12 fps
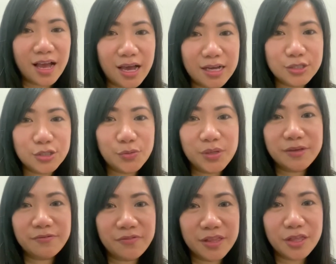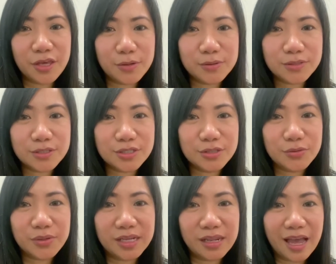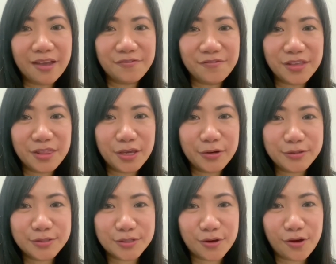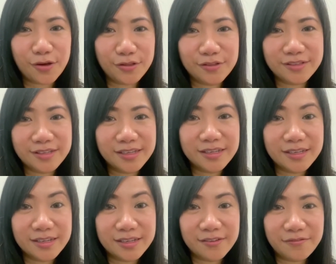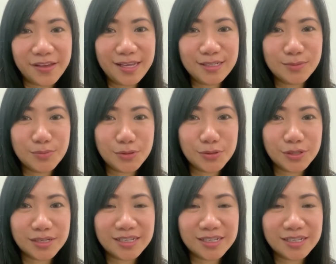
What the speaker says: doing videos, doing live videos on Facebook.